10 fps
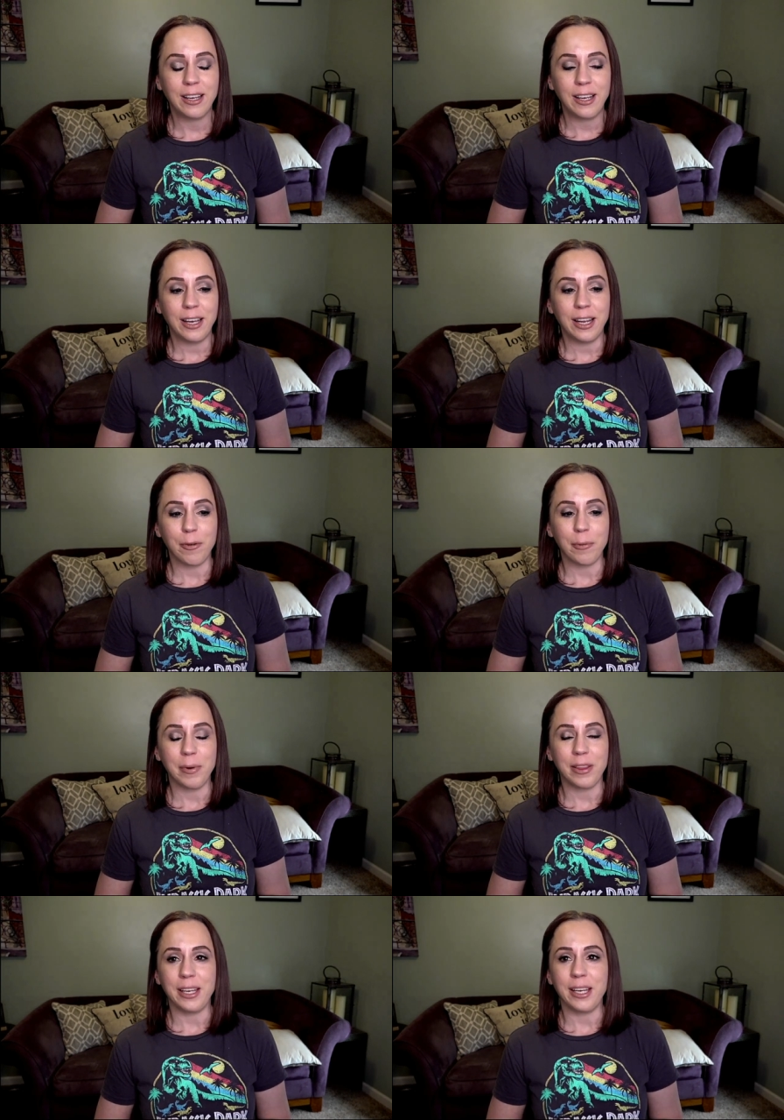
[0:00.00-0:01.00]
and I remember
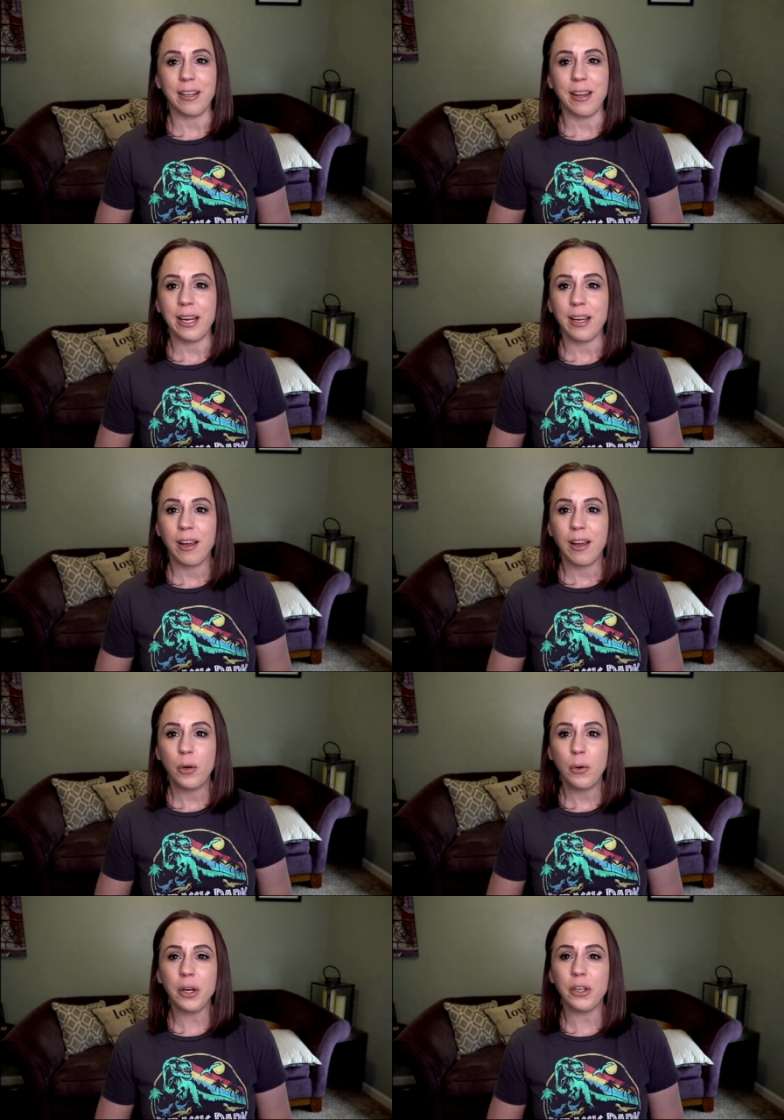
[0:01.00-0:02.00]
thinking, like,
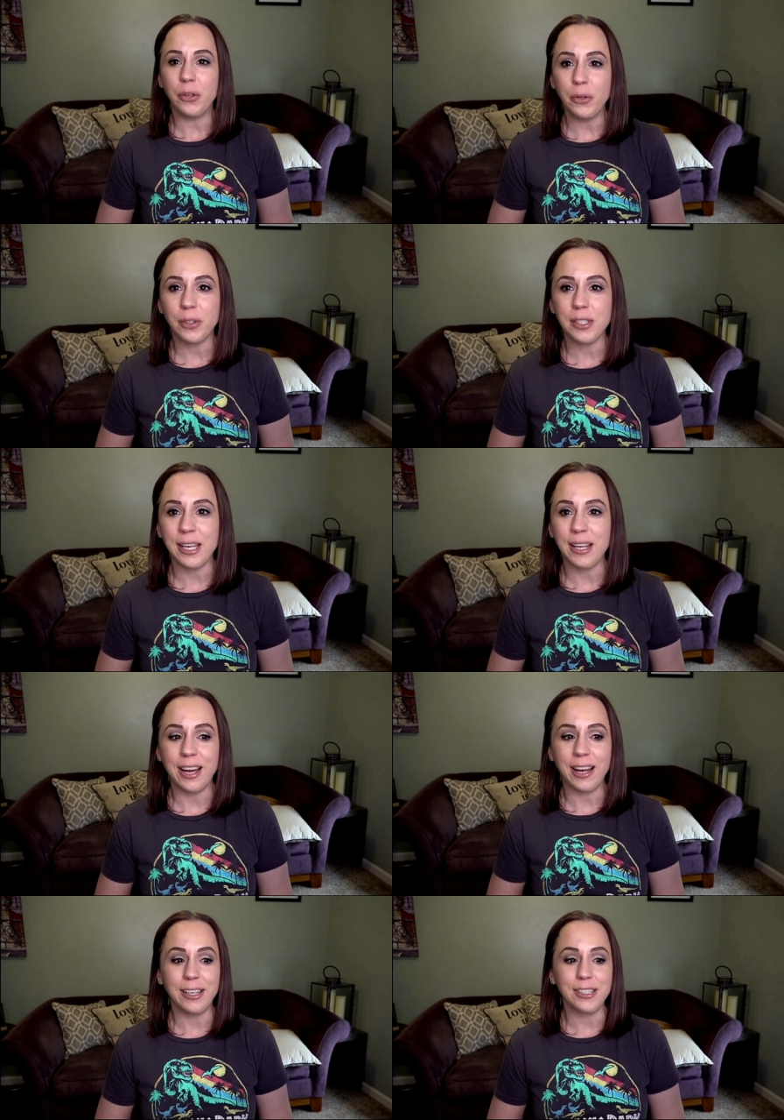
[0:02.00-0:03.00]
who are you to say
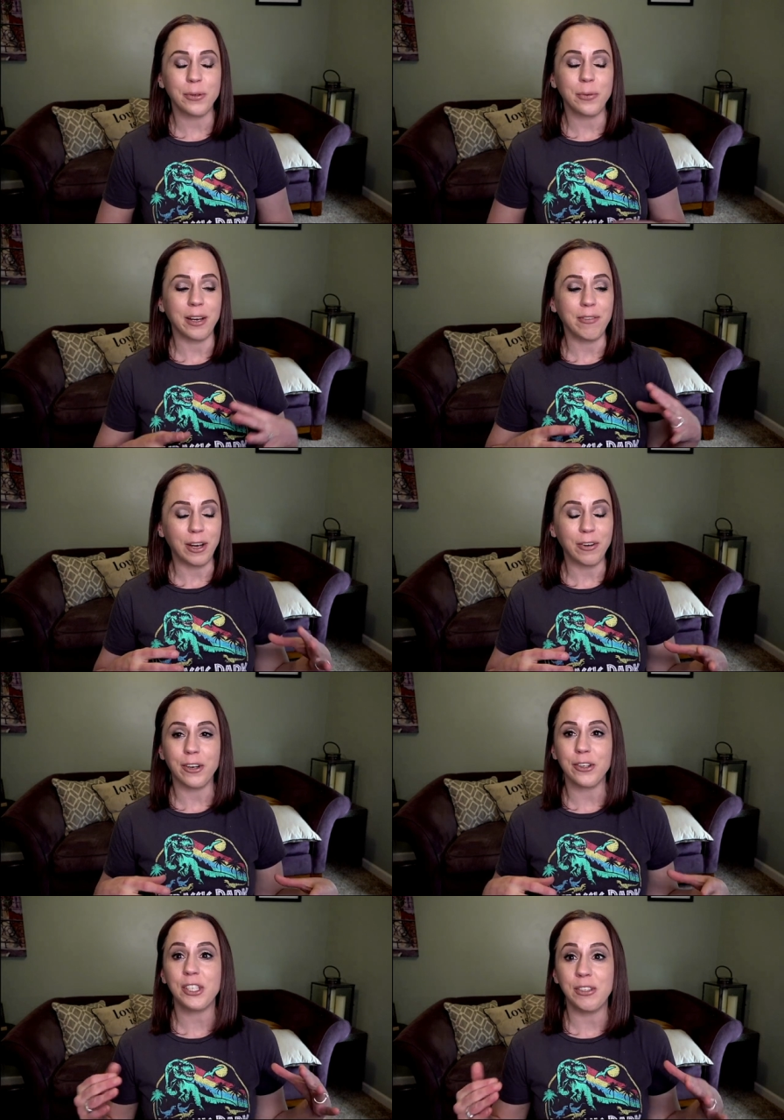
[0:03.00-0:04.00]
that? And so when I found
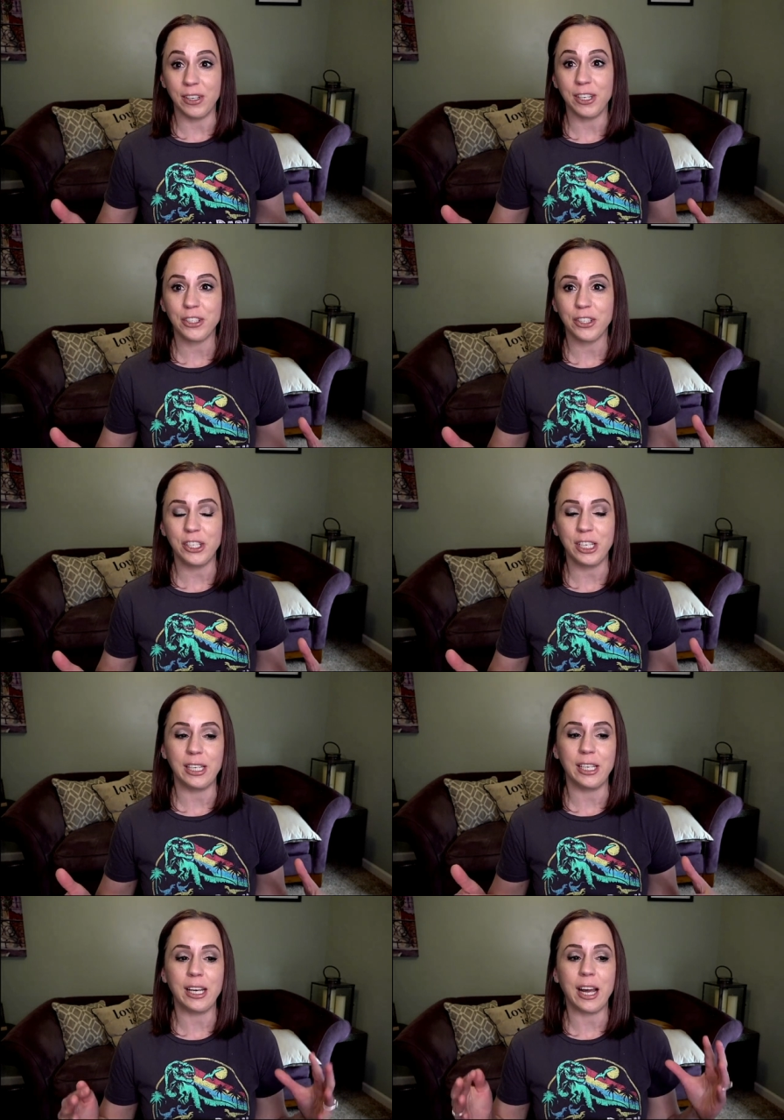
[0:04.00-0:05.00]
out she finished her G E
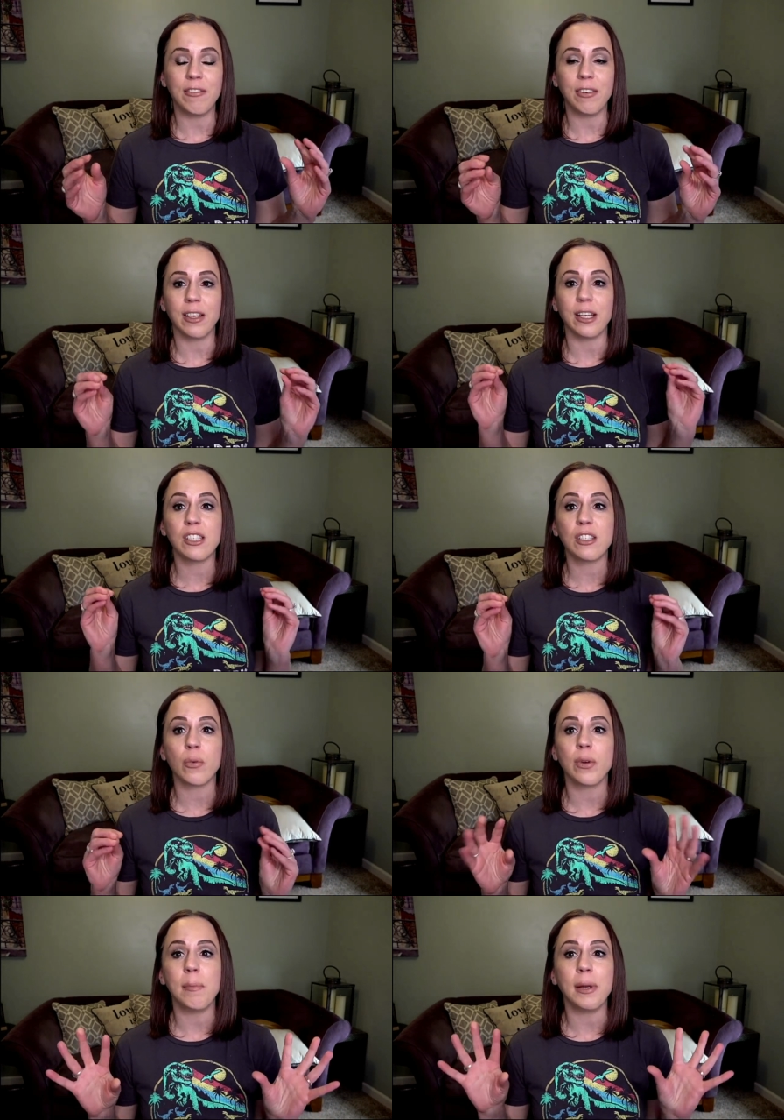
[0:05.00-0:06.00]
D, I felt like
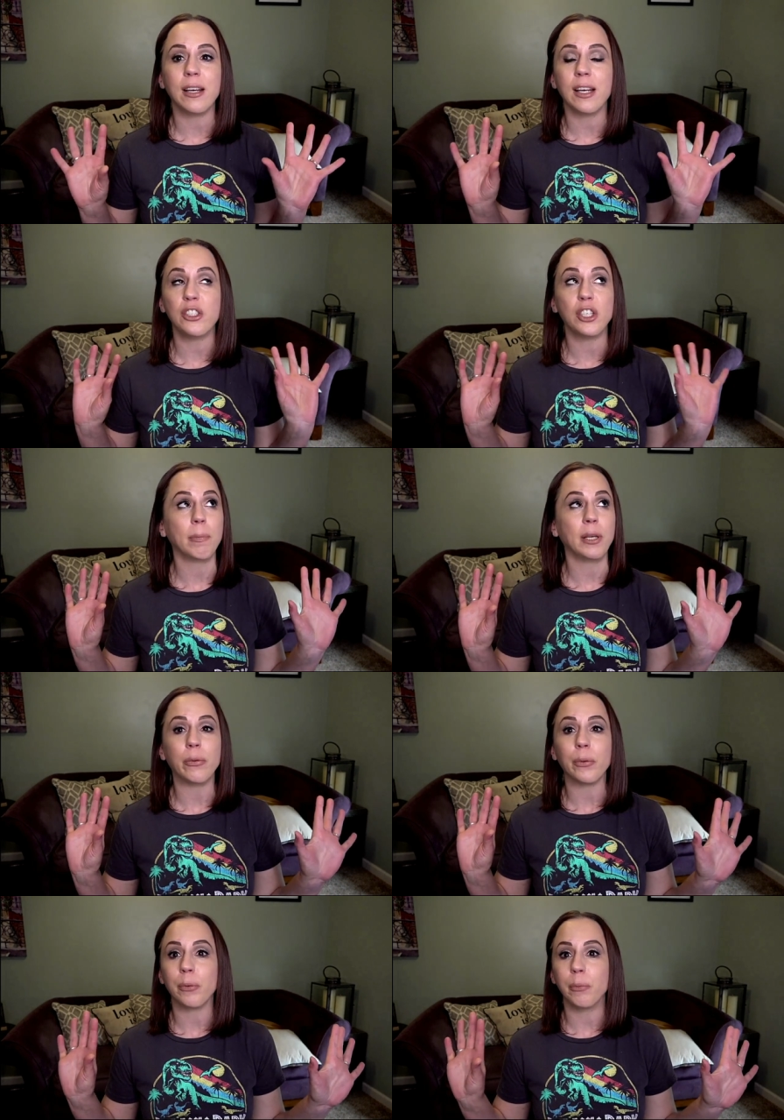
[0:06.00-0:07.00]
screaming and jumping
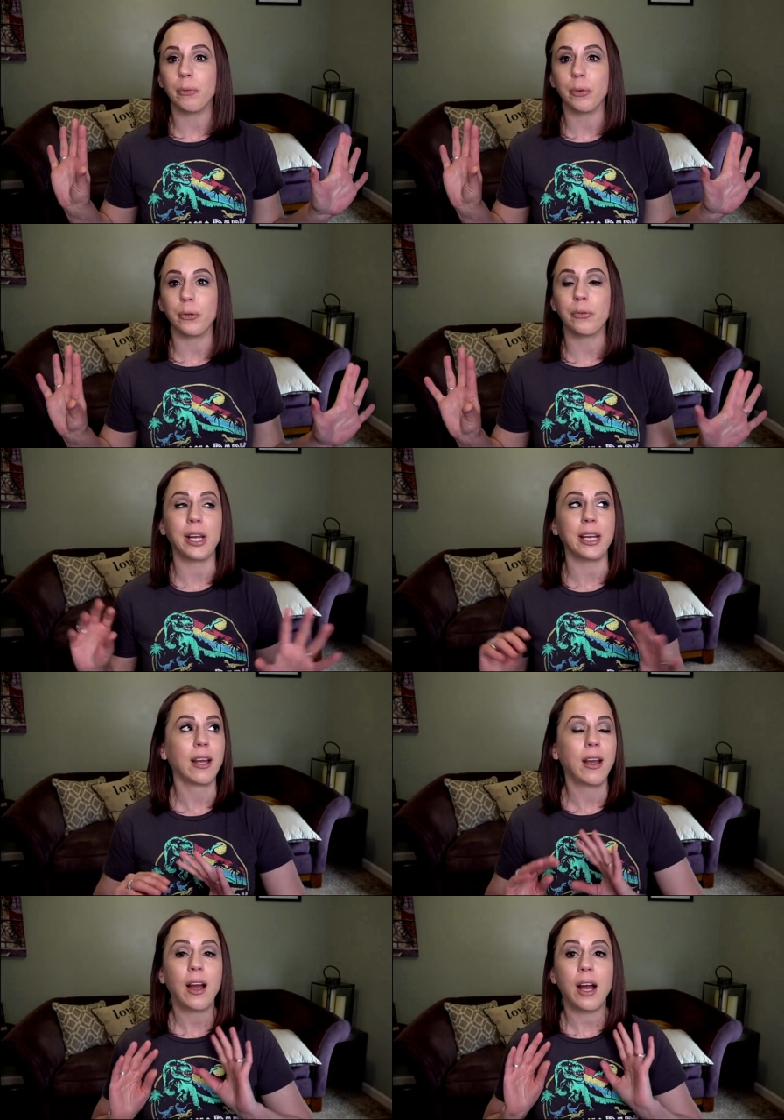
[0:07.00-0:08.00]
through the roof. Like,
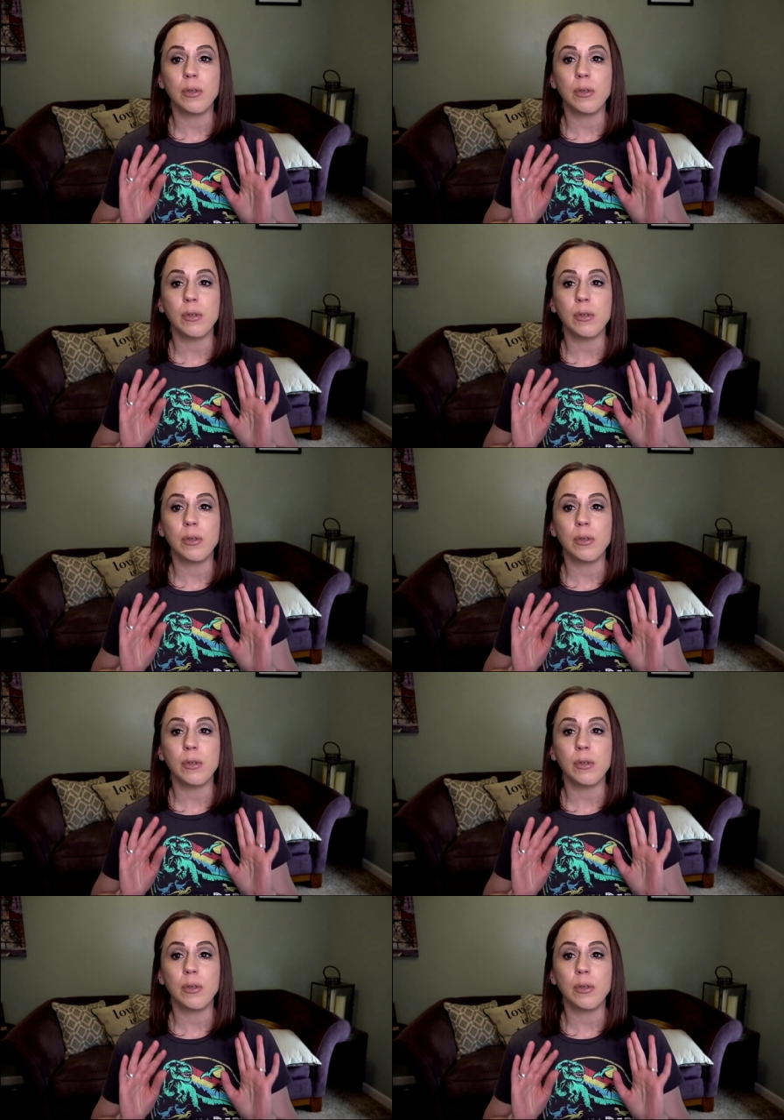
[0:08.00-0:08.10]
I was